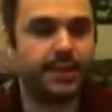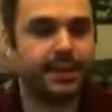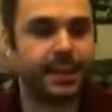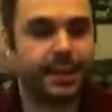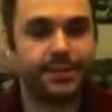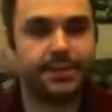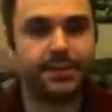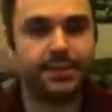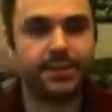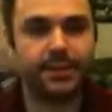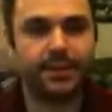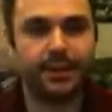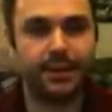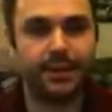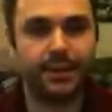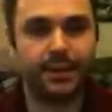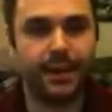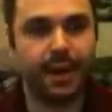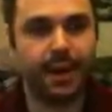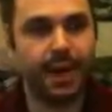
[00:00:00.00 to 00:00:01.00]

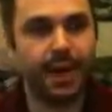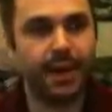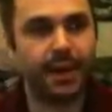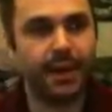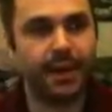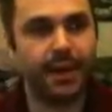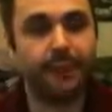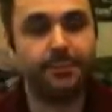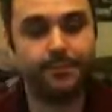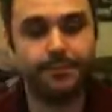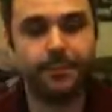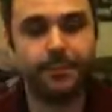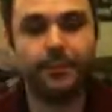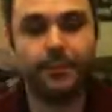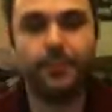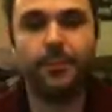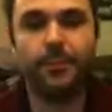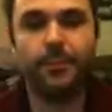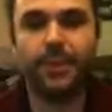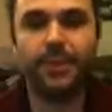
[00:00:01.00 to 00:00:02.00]
I
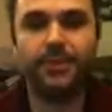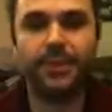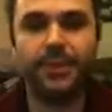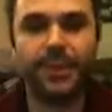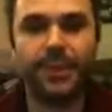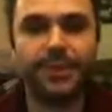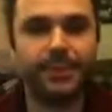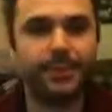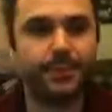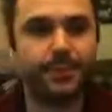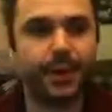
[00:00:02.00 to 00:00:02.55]
performed well with that list,